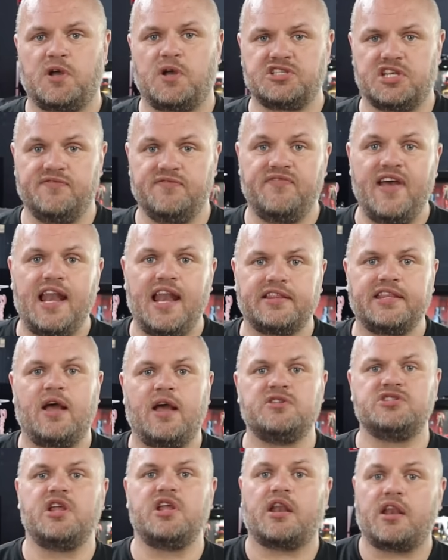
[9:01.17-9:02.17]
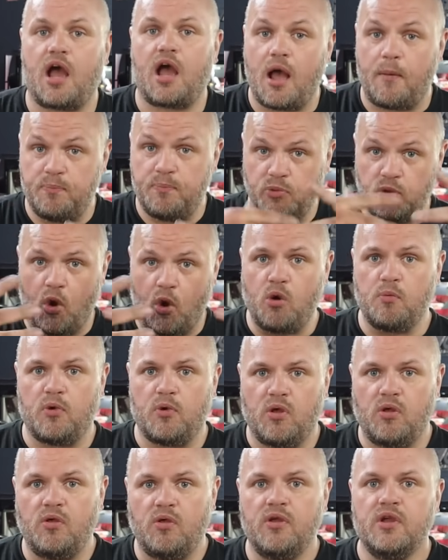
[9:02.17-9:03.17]
was invalid. Now it's not
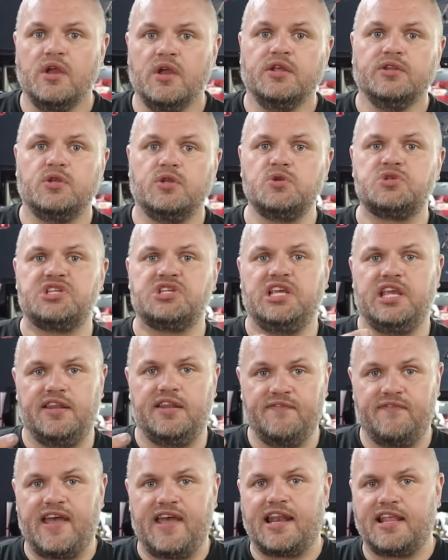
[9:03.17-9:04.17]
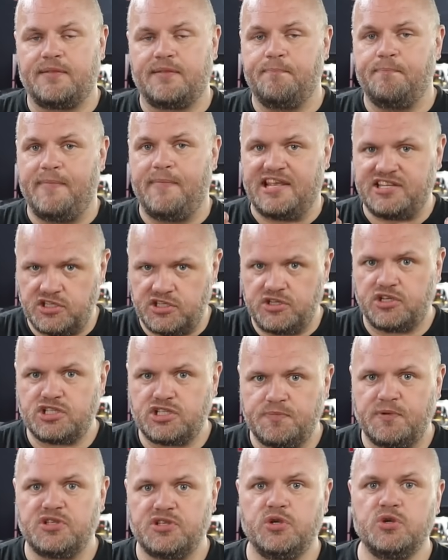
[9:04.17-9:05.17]
abnormal to see invalid
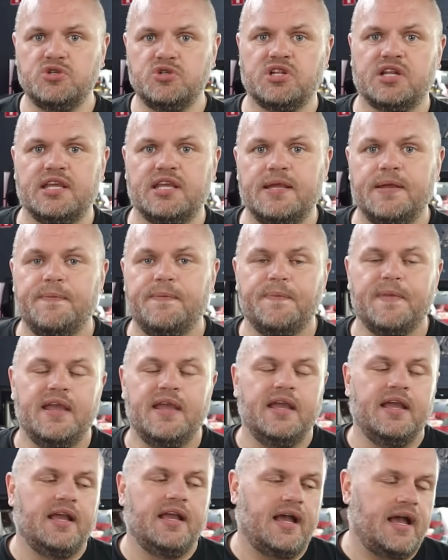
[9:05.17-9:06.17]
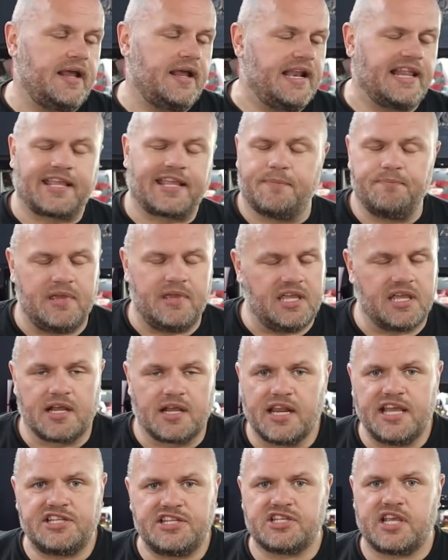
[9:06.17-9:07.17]
messages, but usually that can be a
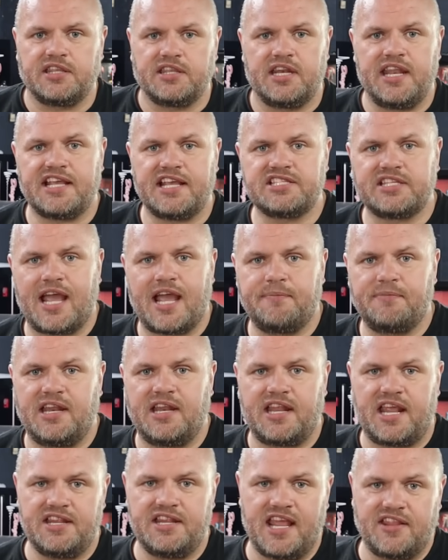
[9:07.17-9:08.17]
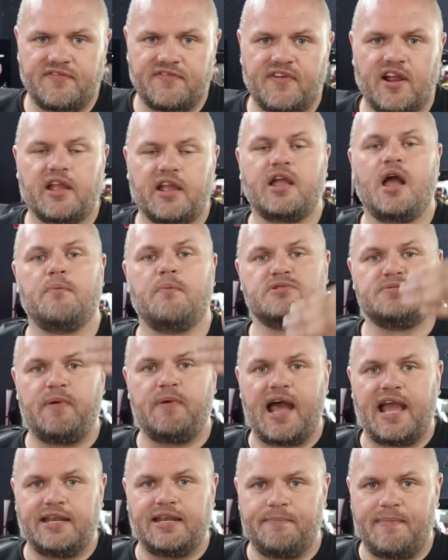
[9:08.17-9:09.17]
glitch, and the next time that identifier comes
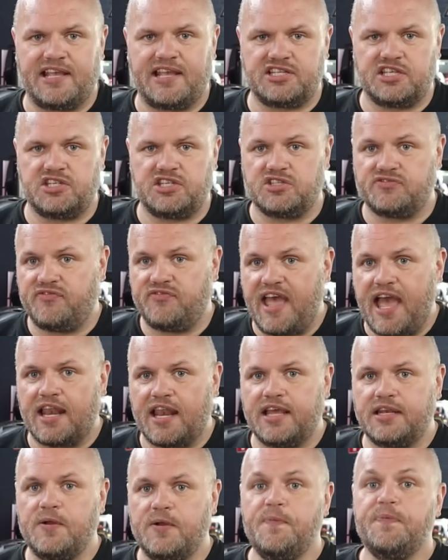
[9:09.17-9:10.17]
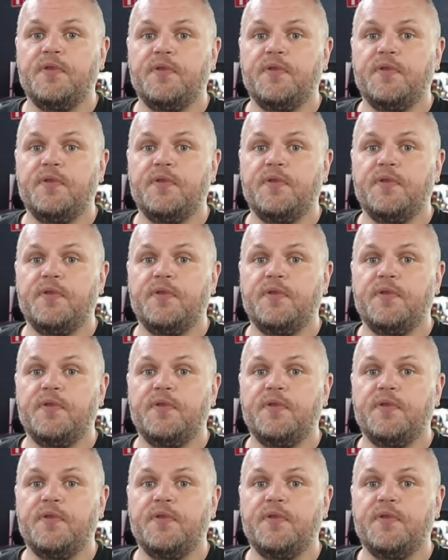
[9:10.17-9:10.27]
by, the message is valid.